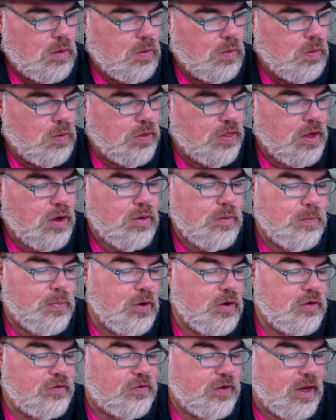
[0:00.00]
Without
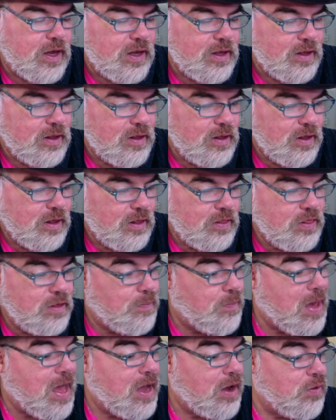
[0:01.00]
Percy, the
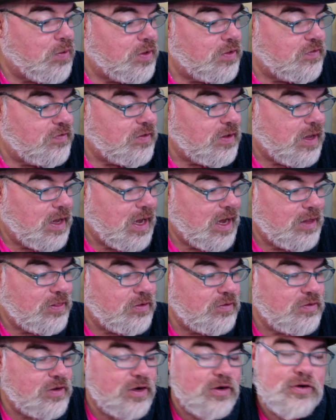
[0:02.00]
penguins ate
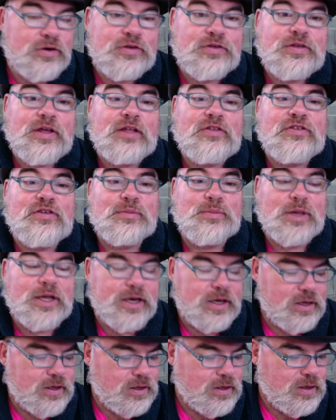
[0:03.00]
their dinner
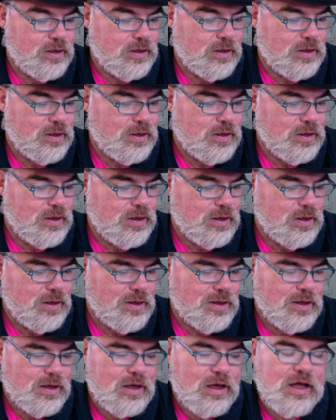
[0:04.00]
sensibly.
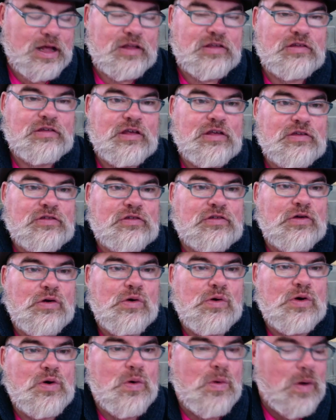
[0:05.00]
It's
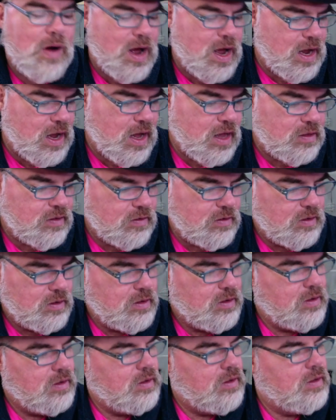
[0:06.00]
so quiet,
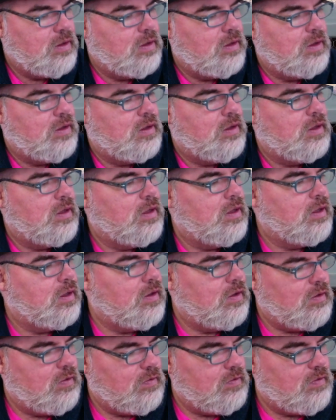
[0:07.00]

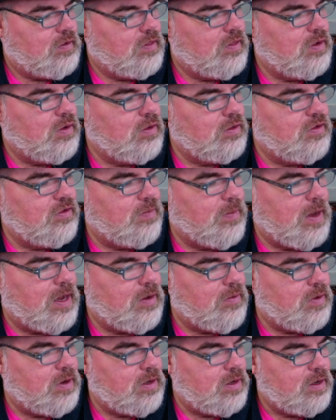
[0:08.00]
said the oldest
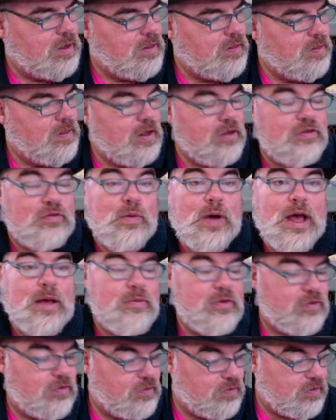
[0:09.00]
penguin. They
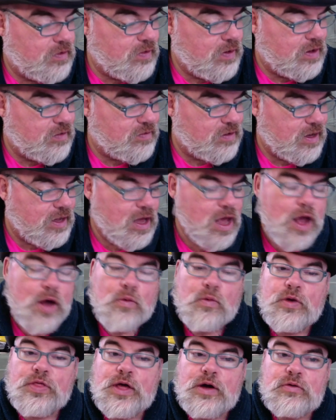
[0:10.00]
swam seriously
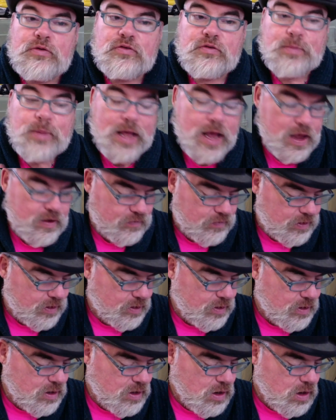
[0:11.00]
without splashing.
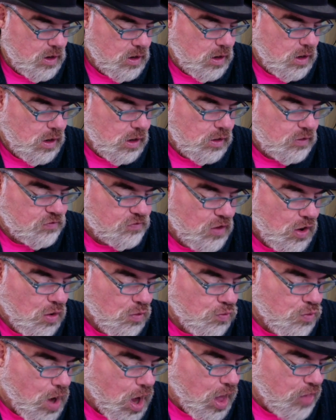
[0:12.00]
It's a
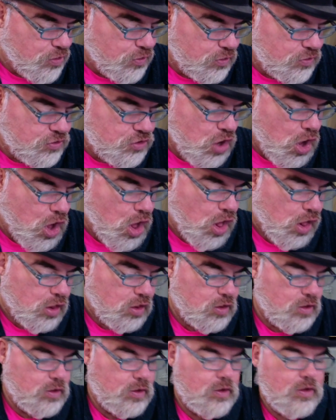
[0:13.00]
rather
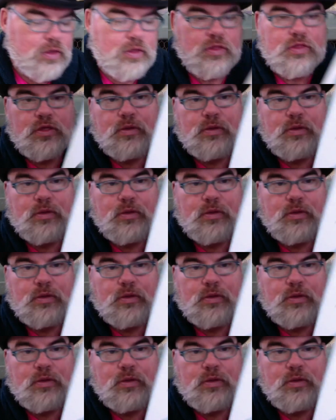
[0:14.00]
dull, the